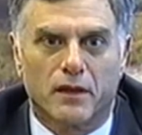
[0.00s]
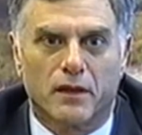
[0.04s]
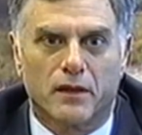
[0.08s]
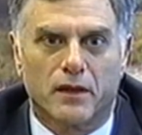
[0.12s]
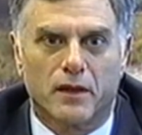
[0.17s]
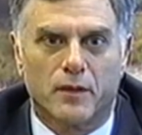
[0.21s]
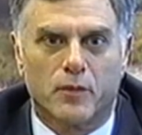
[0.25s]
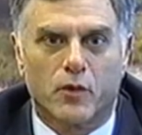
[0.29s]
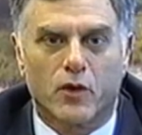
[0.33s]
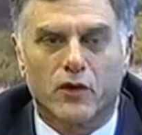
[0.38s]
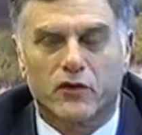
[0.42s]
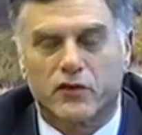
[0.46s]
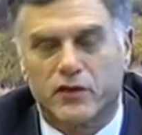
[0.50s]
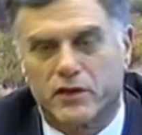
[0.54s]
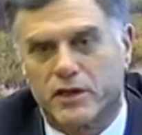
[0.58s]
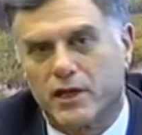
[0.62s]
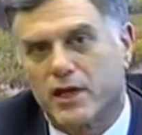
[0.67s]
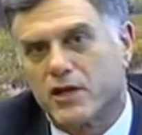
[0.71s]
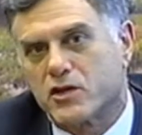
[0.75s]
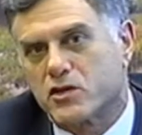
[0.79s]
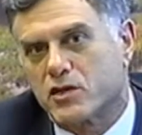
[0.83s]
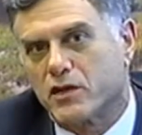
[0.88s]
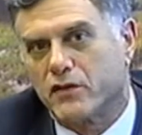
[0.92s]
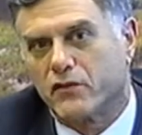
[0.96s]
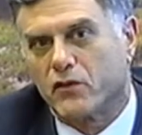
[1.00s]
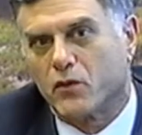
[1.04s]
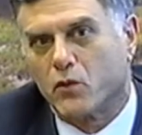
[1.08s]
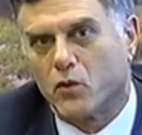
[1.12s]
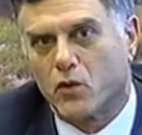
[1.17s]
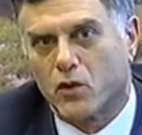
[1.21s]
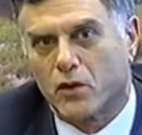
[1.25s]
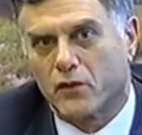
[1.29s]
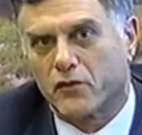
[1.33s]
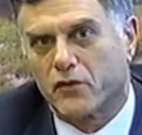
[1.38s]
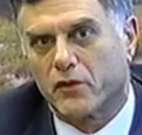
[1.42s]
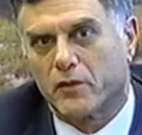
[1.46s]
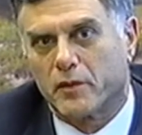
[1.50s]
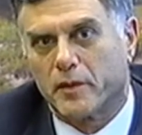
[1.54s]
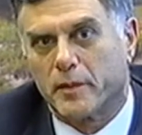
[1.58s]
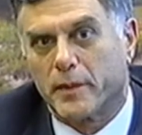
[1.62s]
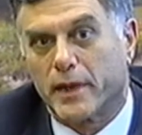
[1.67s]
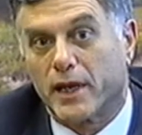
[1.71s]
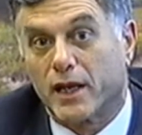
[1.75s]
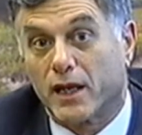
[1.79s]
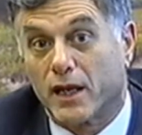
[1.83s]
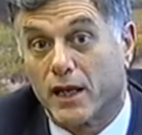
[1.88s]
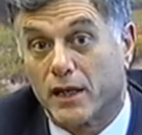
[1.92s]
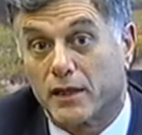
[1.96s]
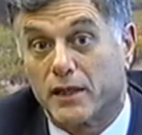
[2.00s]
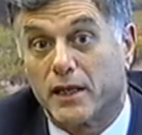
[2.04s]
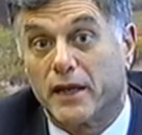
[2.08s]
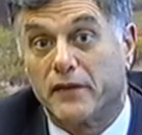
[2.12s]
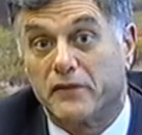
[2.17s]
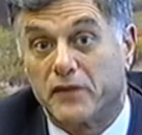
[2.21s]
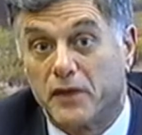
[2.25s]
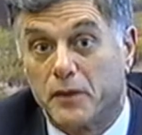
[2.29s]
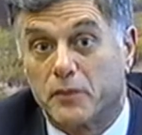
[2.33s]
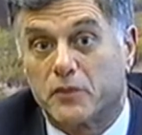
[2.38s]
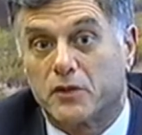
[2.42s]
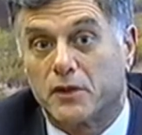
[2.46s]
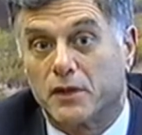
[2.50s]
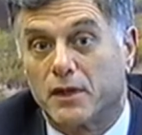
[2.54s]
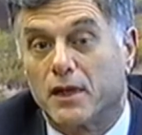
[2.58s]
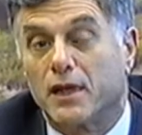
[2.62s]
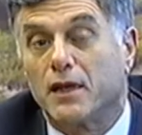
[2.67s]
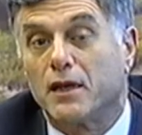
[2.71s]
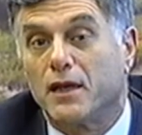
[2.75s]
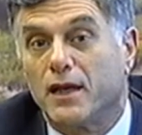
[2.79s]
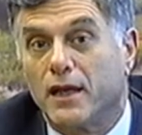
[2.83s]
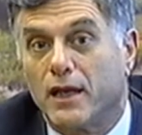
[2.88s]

the presentation of an award from a man like Dave Gibson,